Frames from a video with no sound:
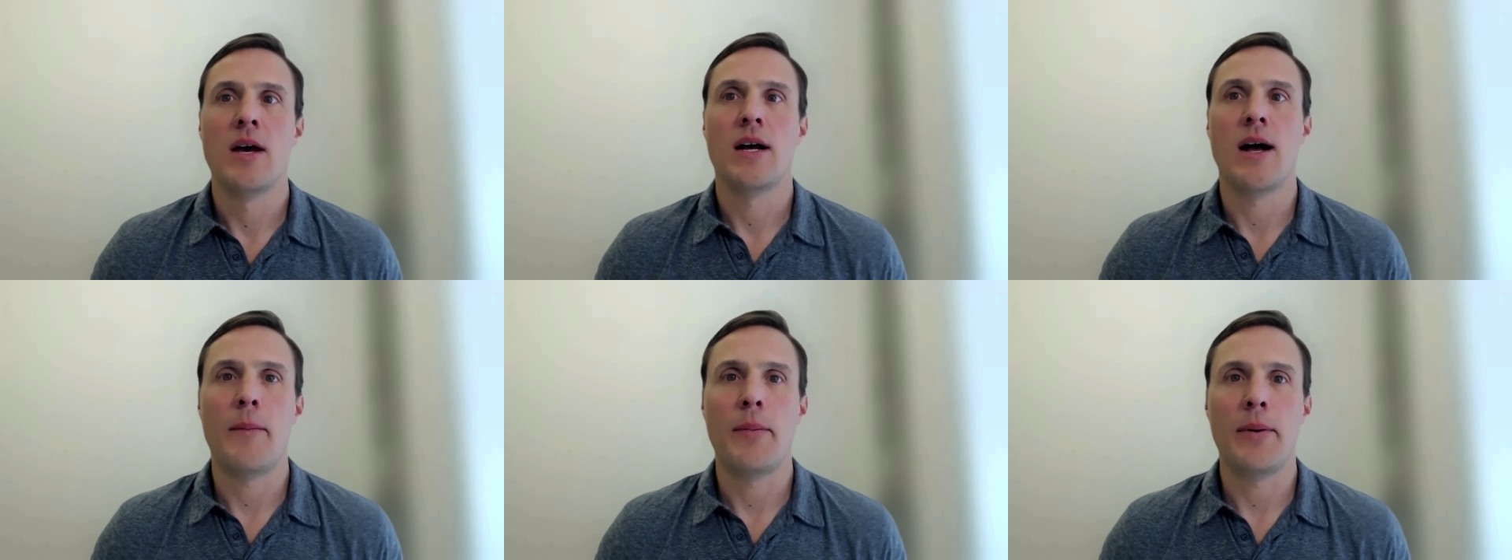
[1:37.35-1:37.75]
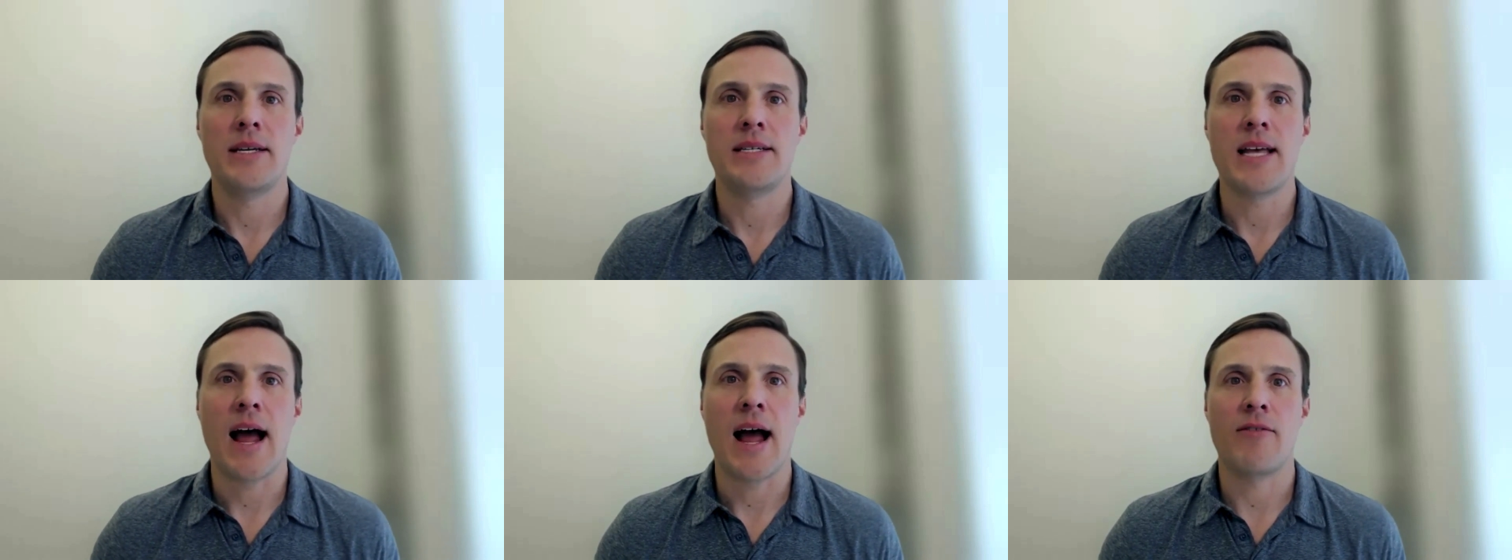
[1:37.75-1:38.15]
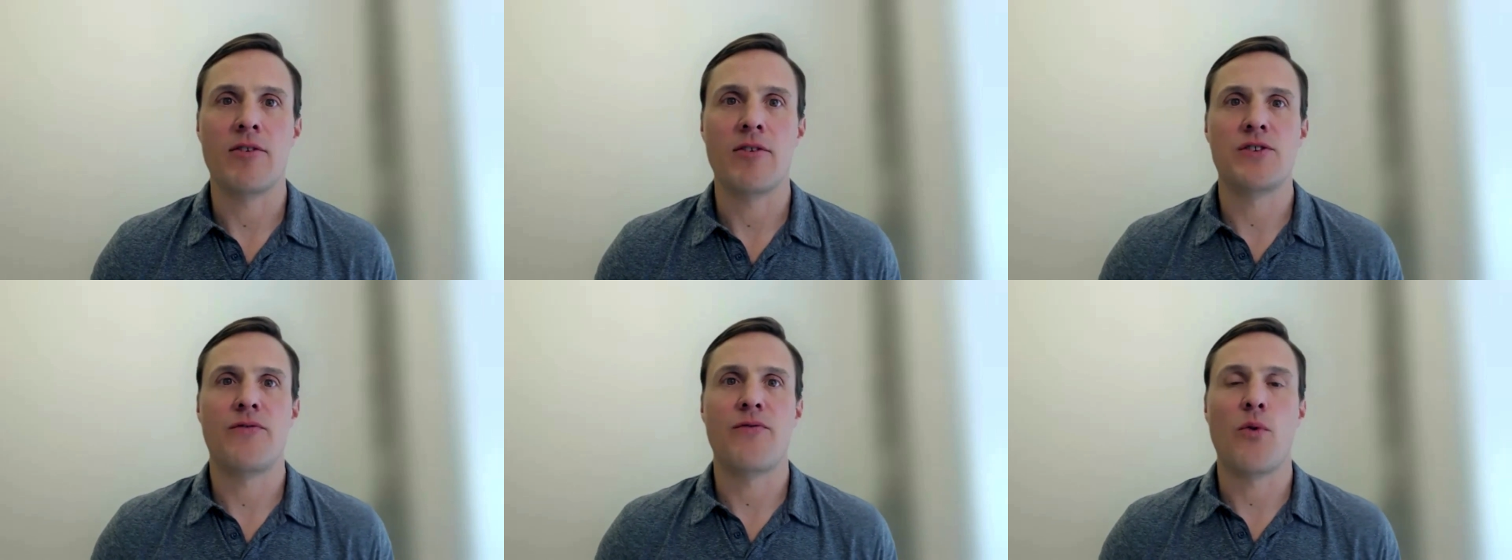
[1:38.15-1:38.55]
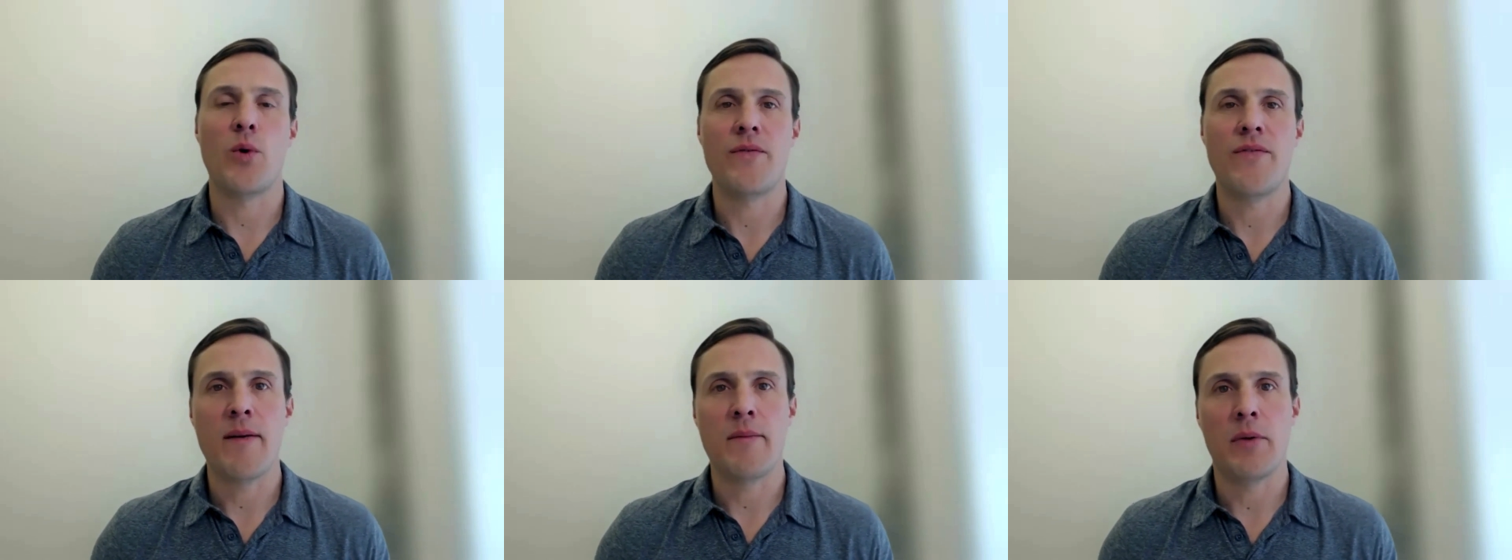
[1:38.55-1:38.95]
Companies average
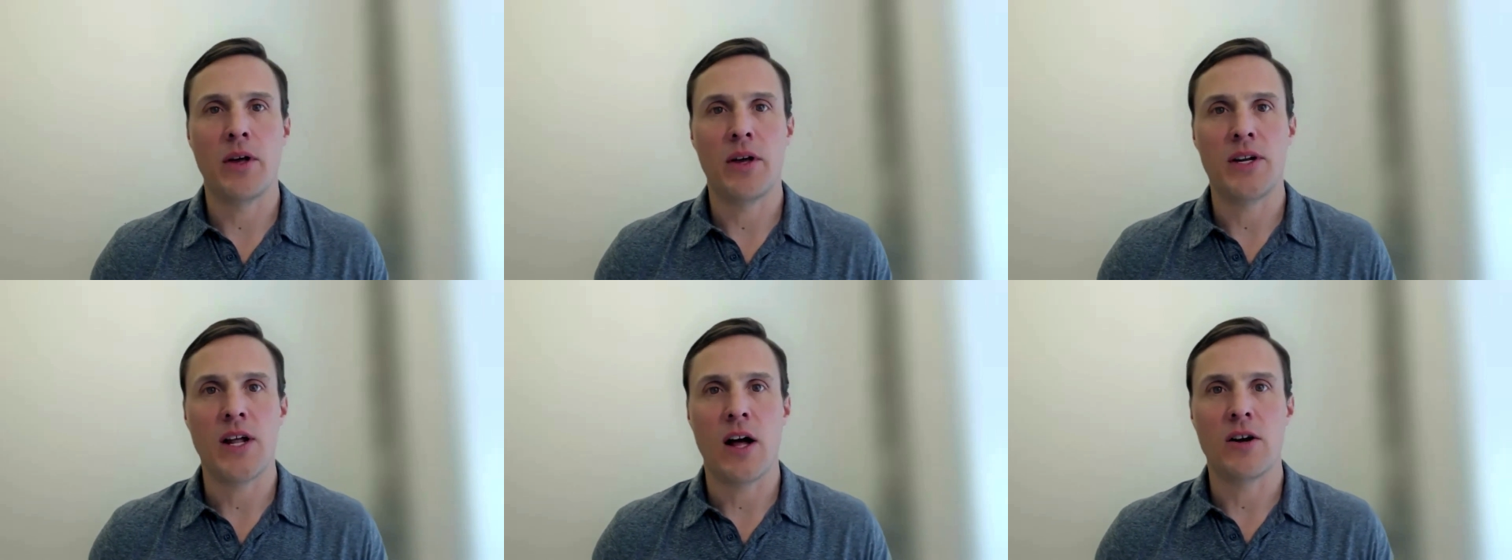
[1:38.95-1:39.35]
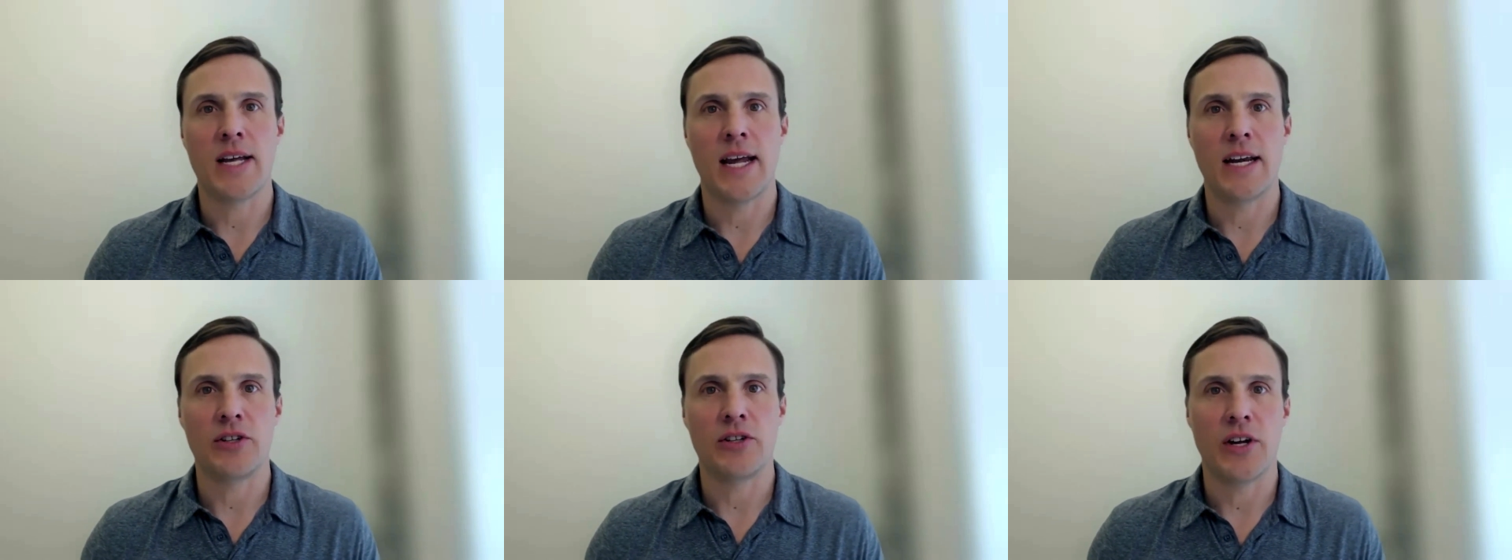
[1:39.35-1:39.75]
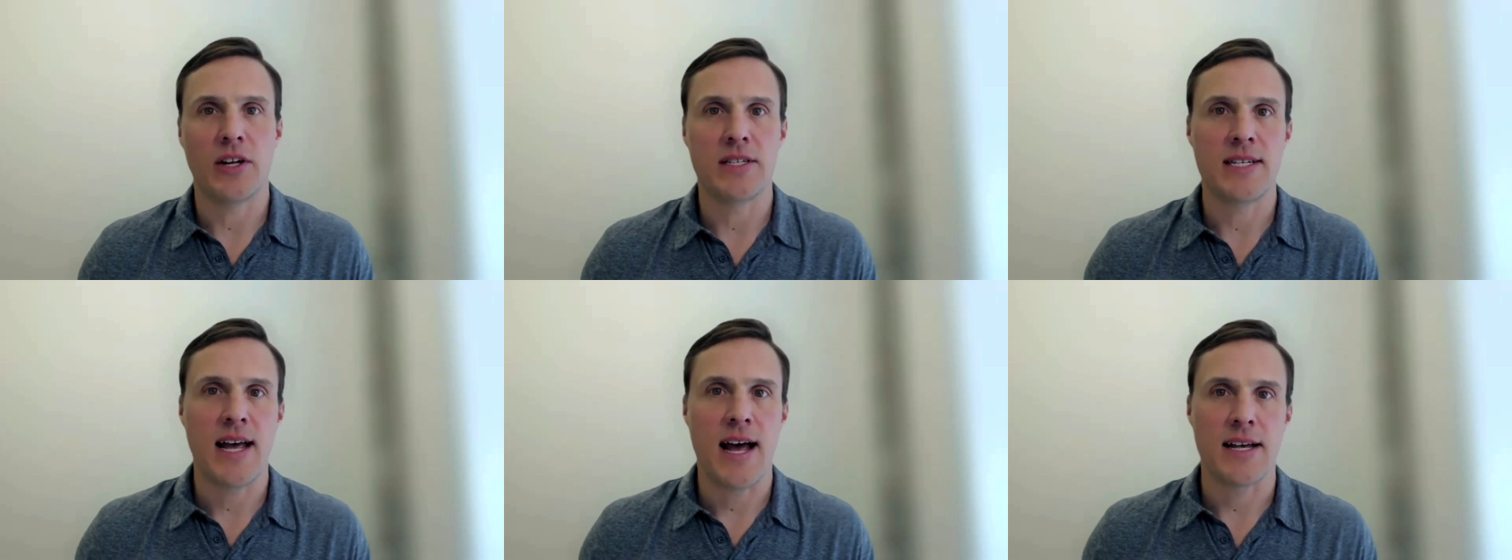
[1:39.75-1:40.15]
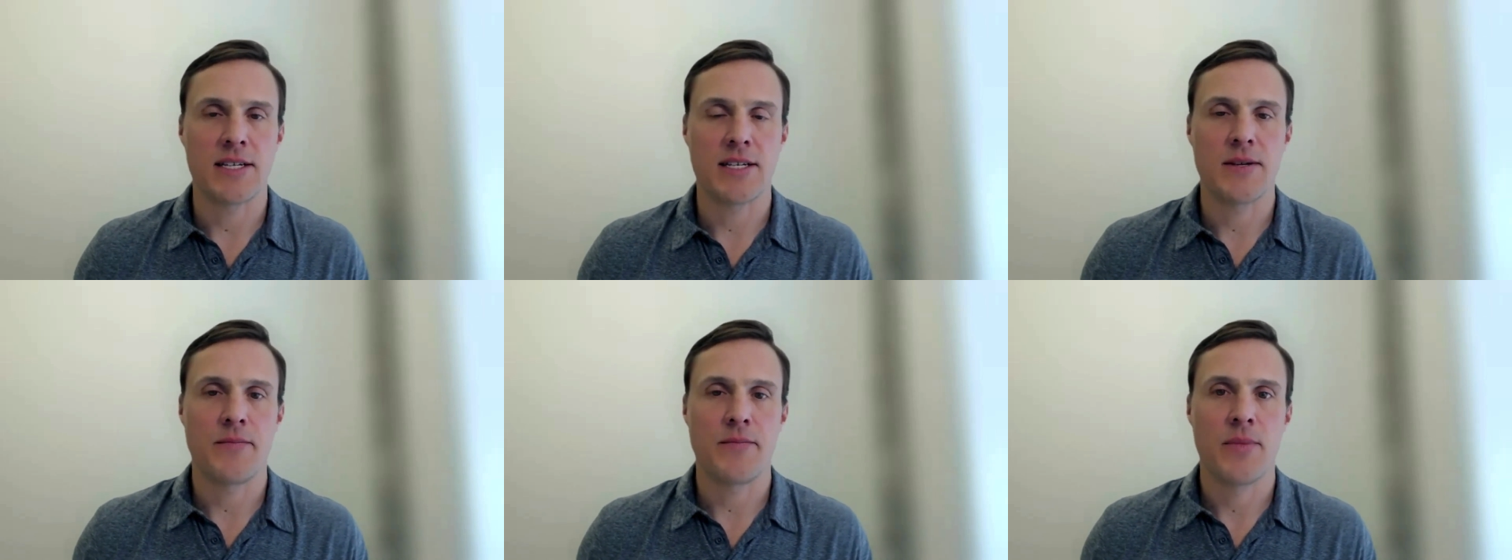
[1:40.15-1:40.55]
$45 million annually on
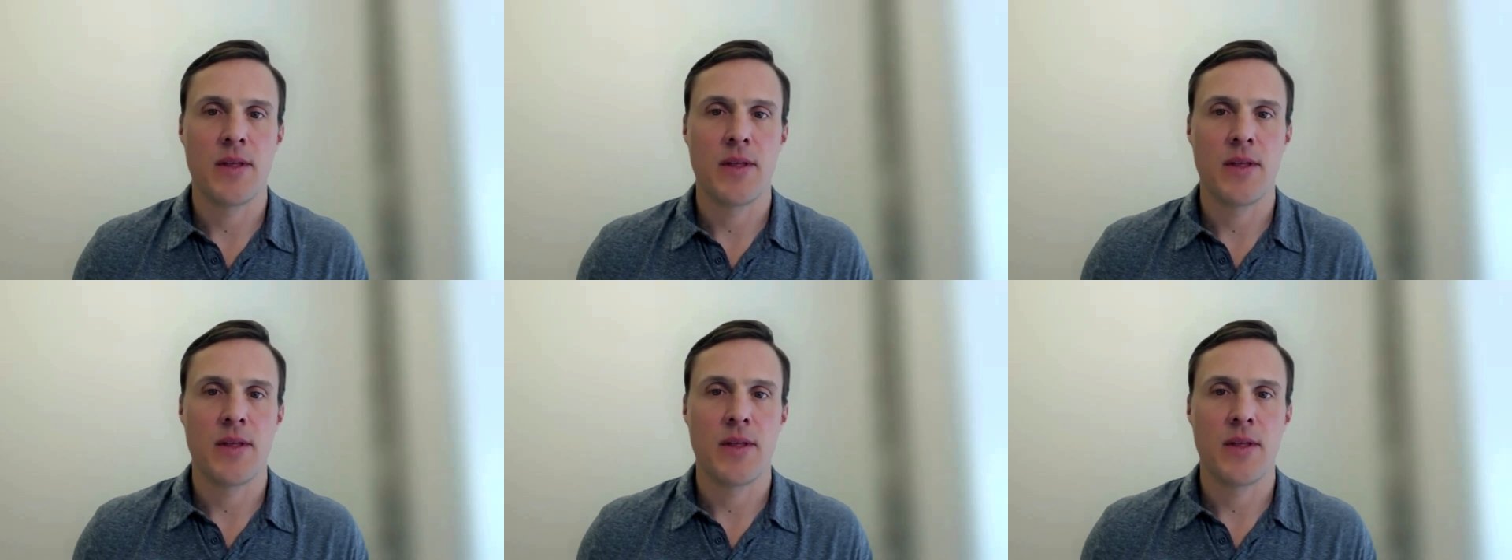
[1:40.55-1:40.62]
SaaS.